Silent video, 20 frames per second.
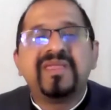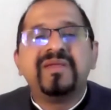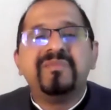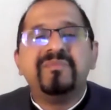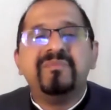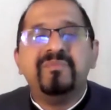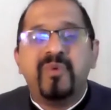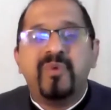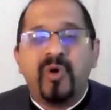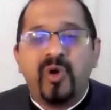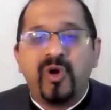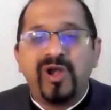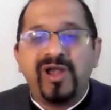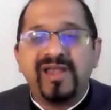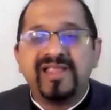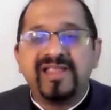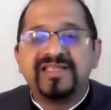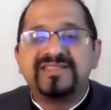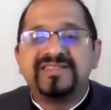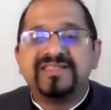
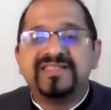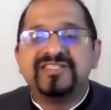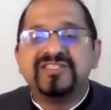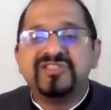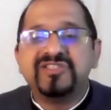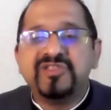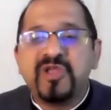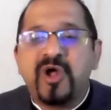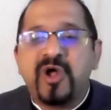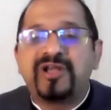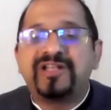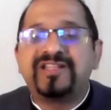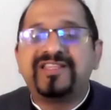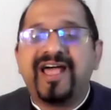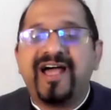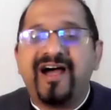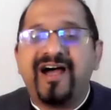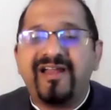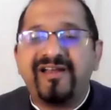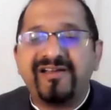Boldness is not
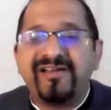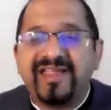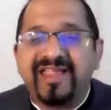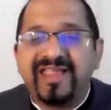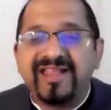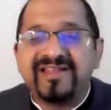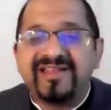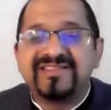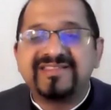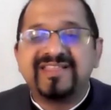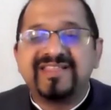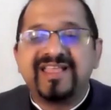the arrogance